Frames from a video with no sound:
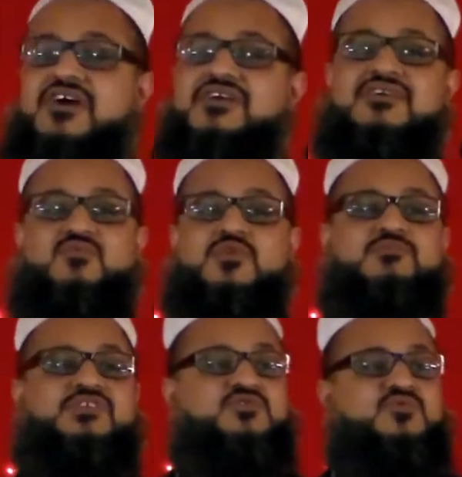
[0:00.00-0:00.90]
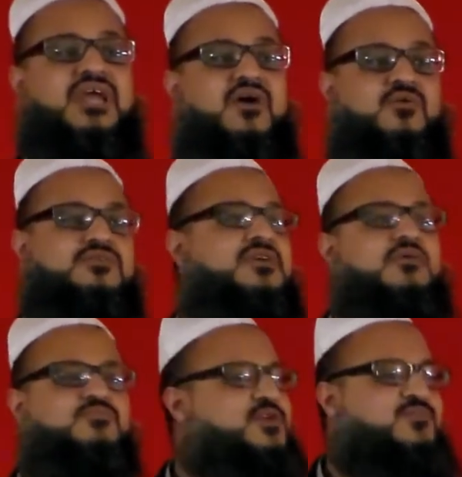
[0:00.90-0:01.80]
crying will be too loud,
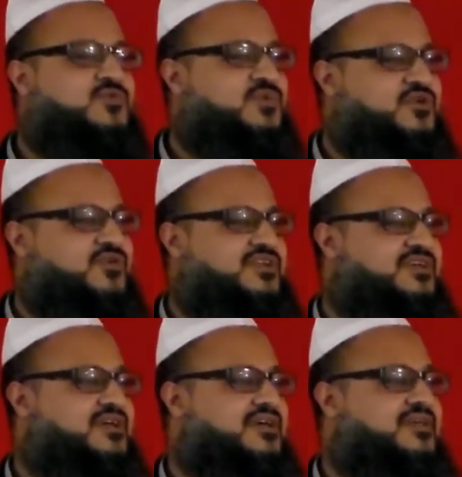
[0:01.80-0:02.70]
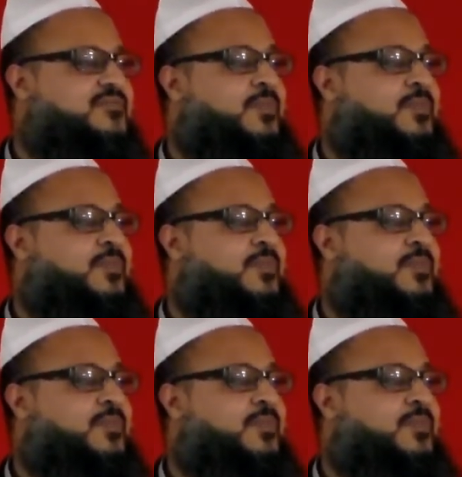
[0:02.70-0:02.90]
people will not hear.